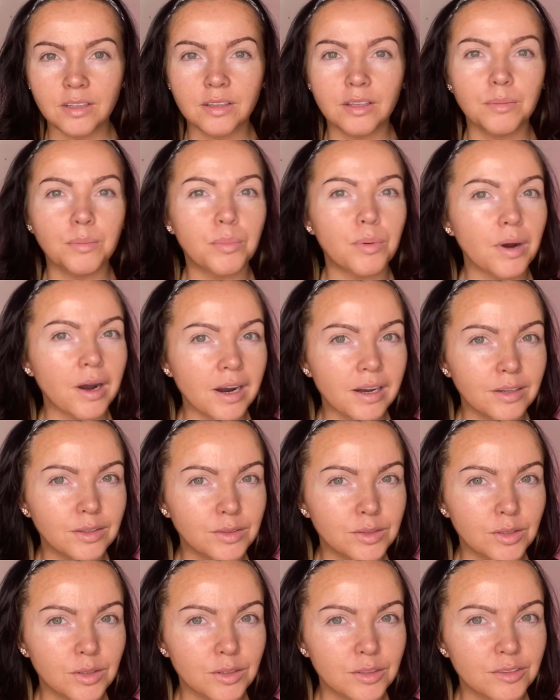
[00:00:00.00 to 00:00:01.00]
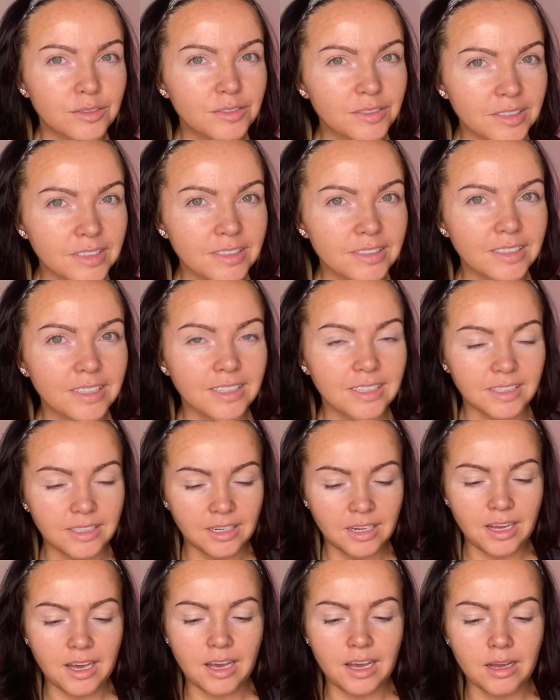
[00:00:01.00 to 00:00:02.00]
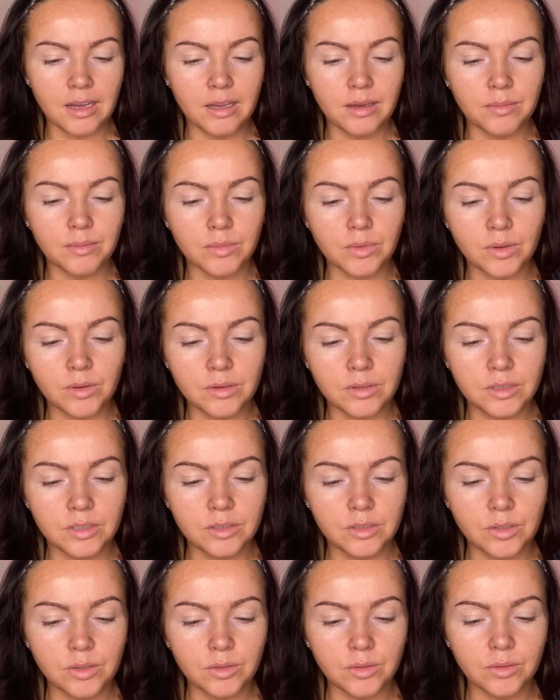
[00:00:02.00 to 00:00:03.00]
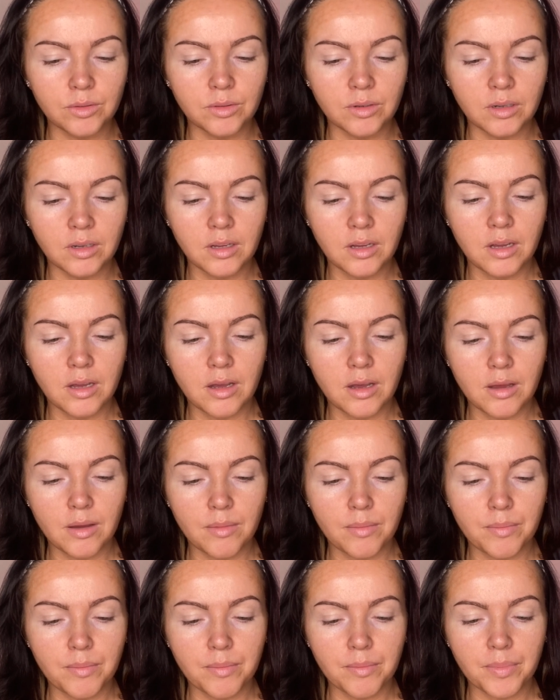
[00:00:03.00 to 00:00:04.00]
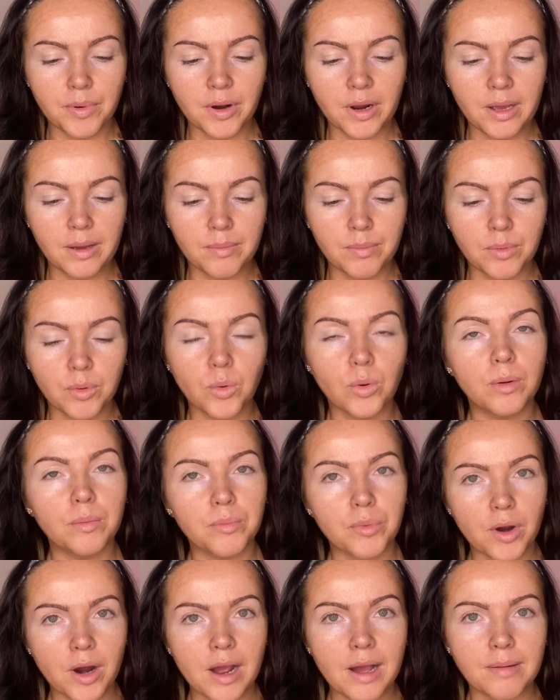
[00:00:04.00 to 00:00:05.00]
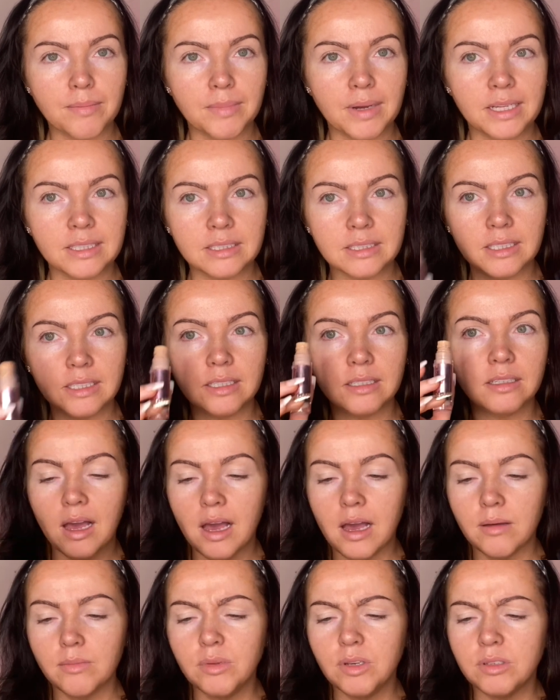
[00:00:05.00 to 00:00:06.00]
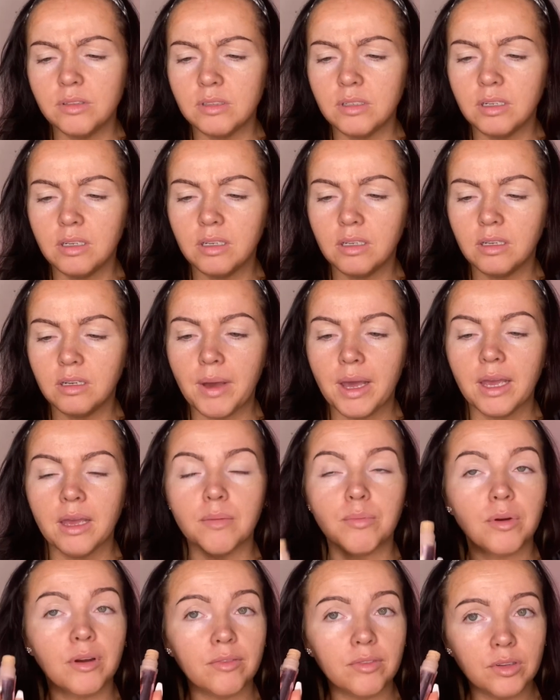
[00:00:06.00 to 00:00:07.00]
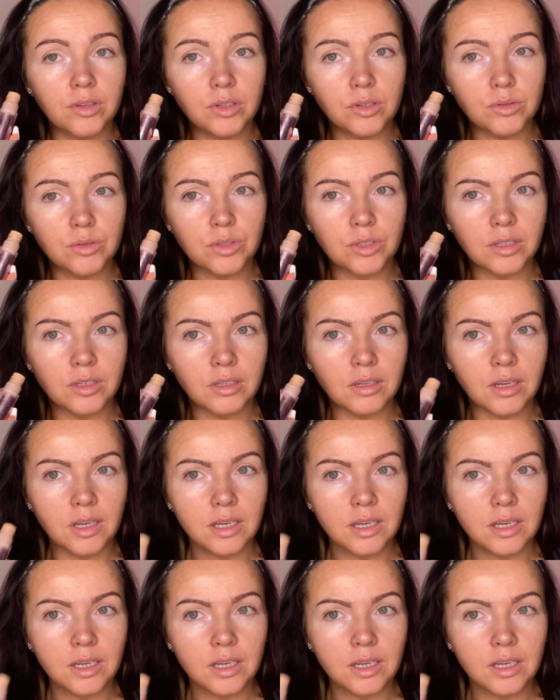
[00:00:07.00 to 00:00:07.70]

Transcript: the brows are filled in, I'm going to prep or prime my lid. I'm using Makeup Revolution